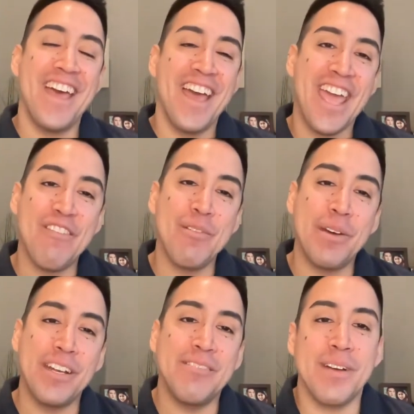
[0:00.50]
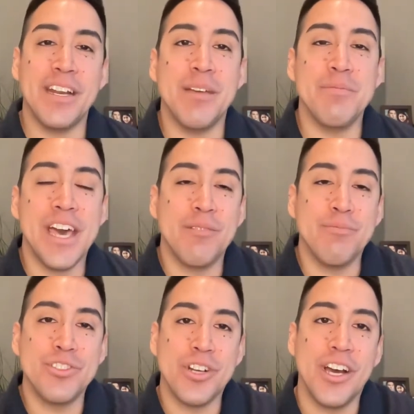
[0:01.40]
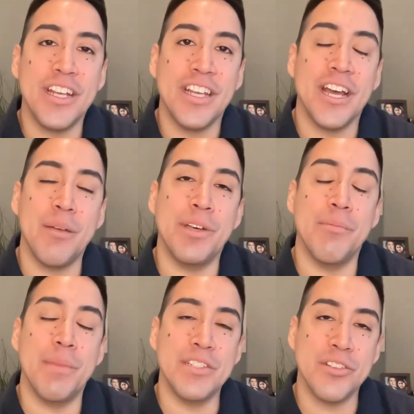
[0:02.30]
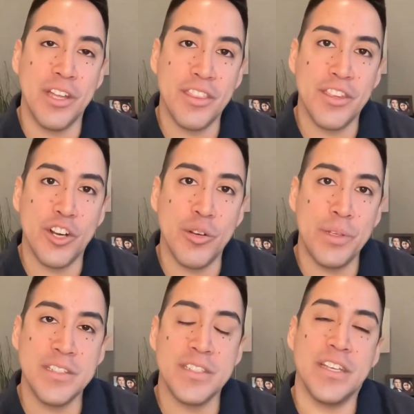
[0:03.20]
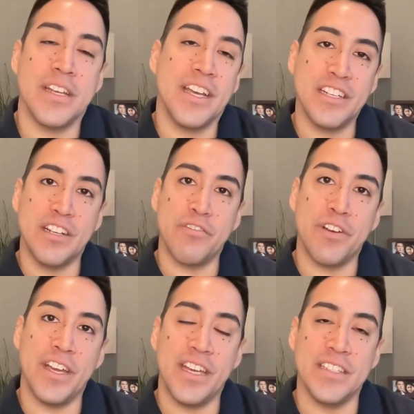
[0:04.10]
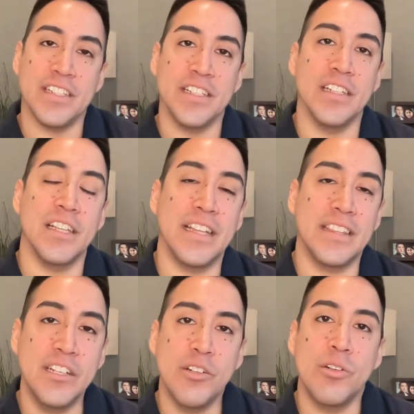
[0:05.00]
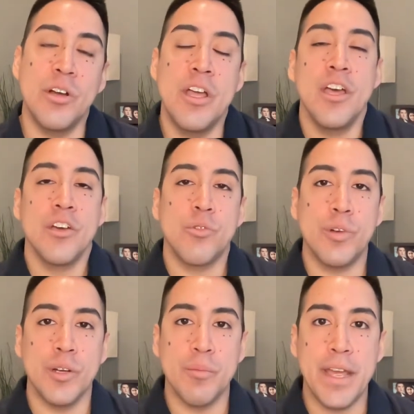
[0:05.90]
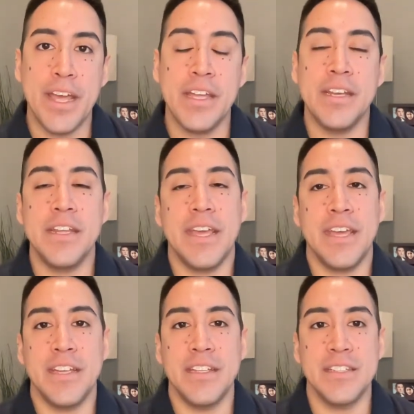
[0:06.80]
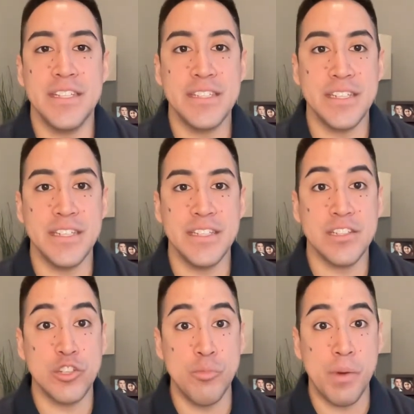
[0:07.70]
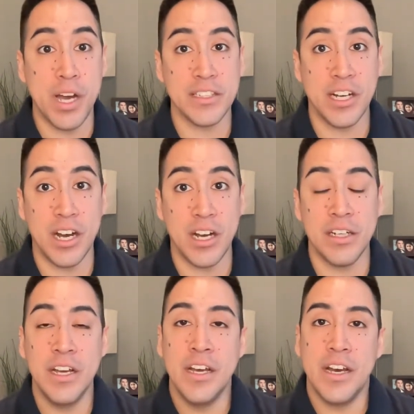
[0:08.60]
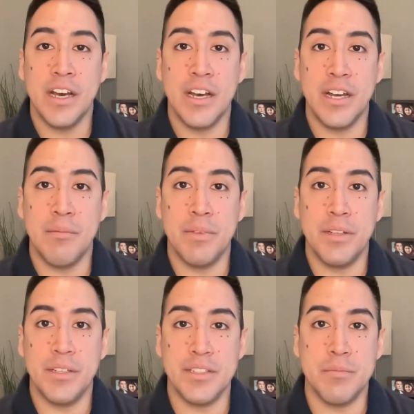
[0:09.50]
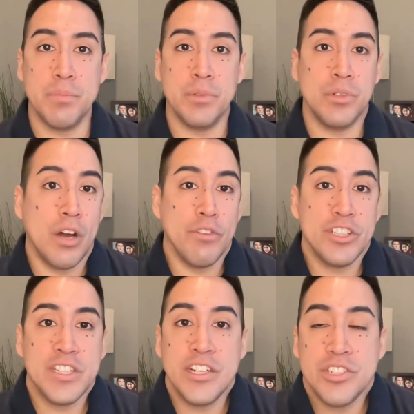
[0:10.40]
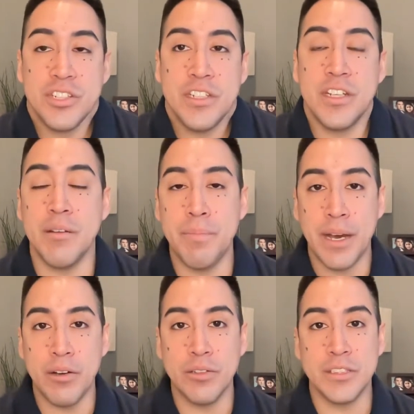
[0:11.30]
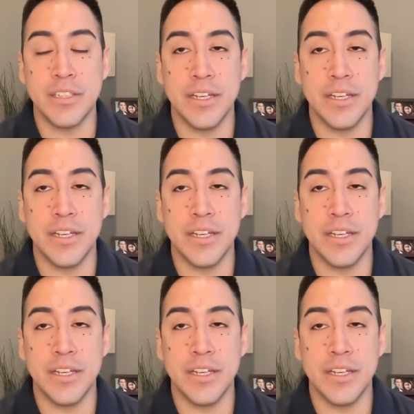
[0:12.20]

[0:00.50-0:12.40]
Hey everybody, my name's Adam-Jon and I'm a mental health therapist and I identify as a Latino queer man, and this is QMOC Talk, a simple conversation about